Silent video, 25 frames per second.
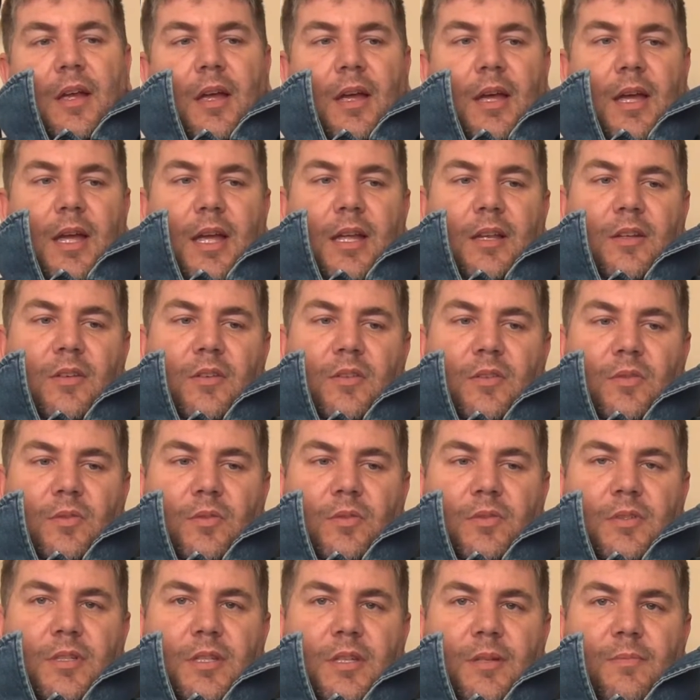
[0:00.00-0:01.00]
and you will
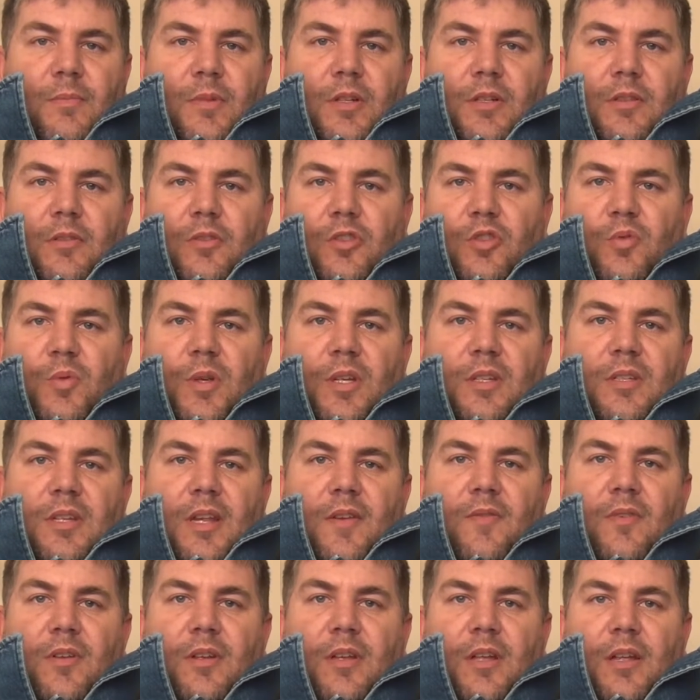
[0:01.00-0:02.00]
see my little tweets
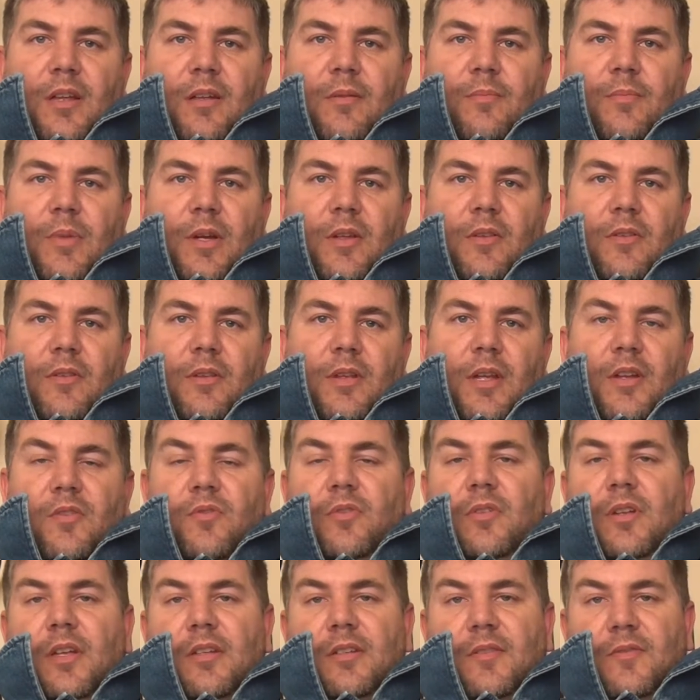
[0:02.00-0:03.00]
every day about the
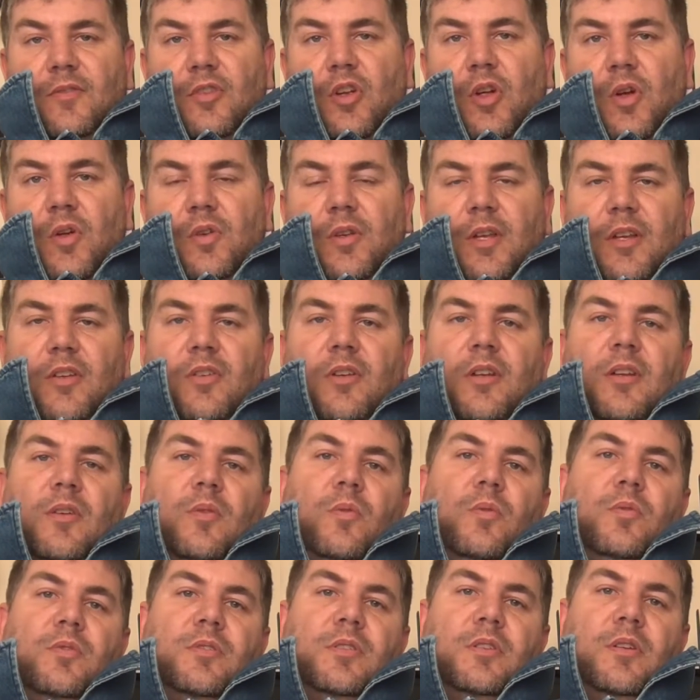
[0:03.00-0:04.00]
100 days of code, and you can
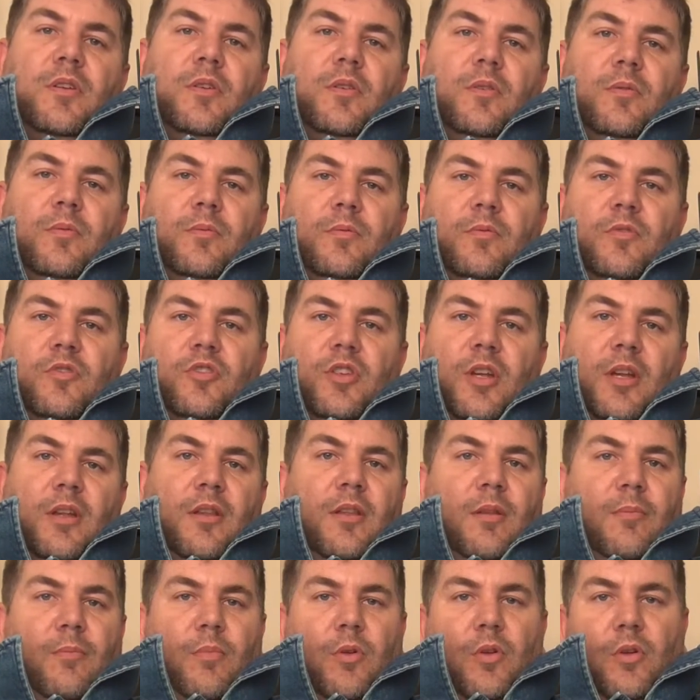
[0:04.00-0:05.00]
also check
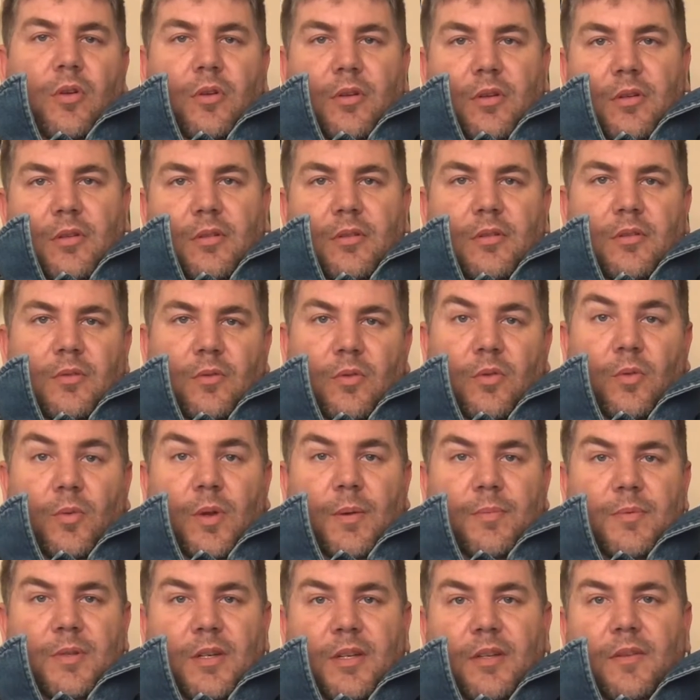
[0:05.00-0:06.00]
the blog or the
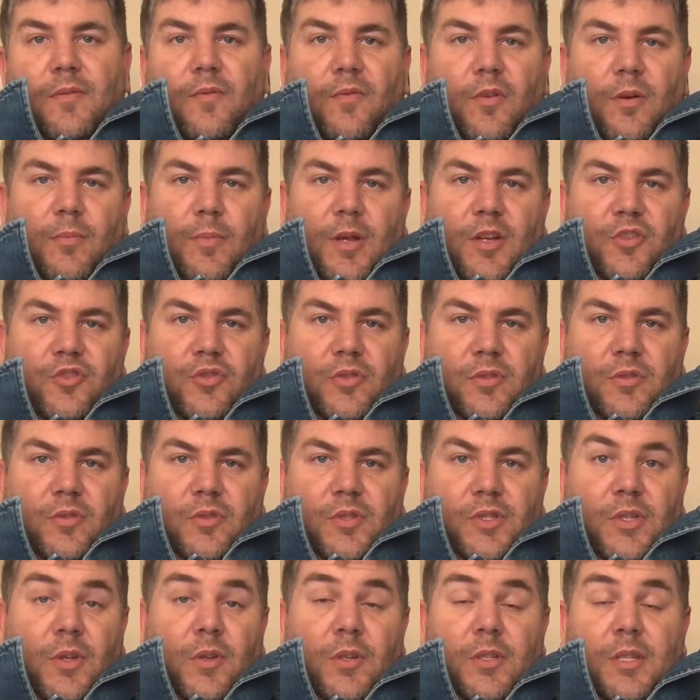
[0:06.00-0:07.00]
website from
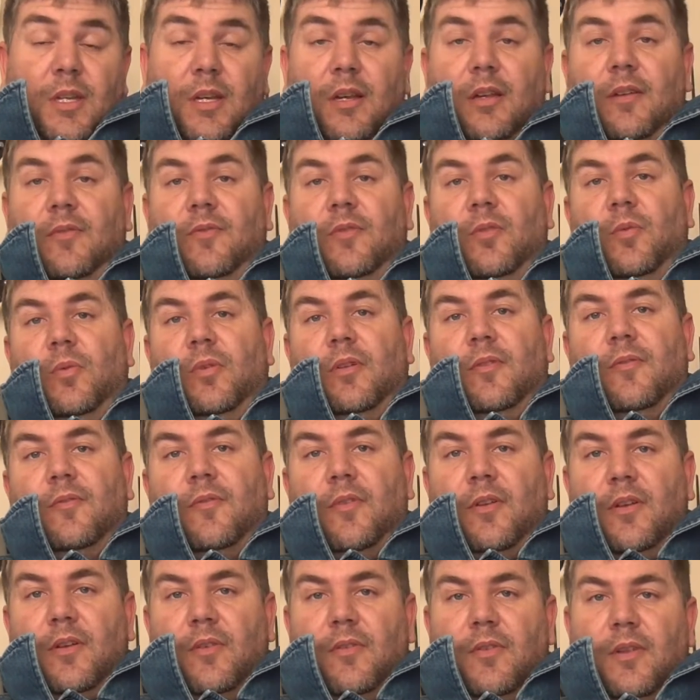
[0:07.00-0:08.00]
ashes.co.za if you want to
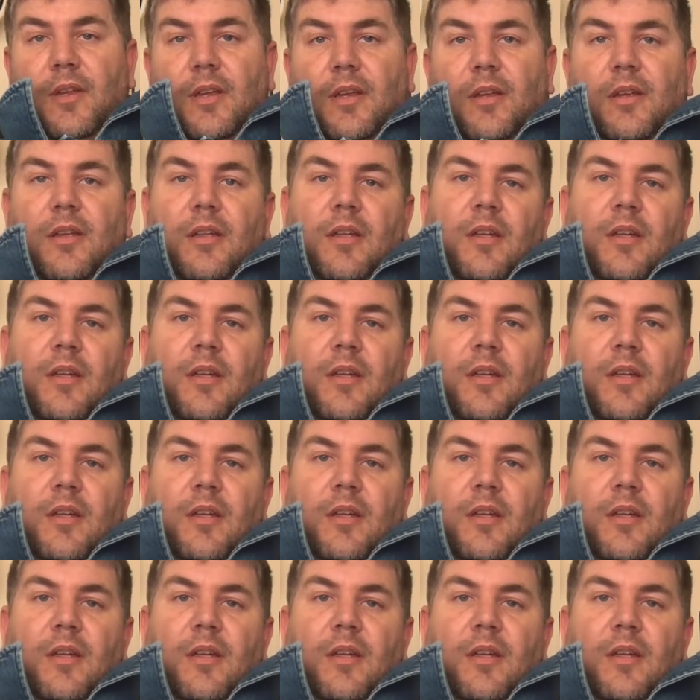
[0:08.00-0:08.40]
follow there.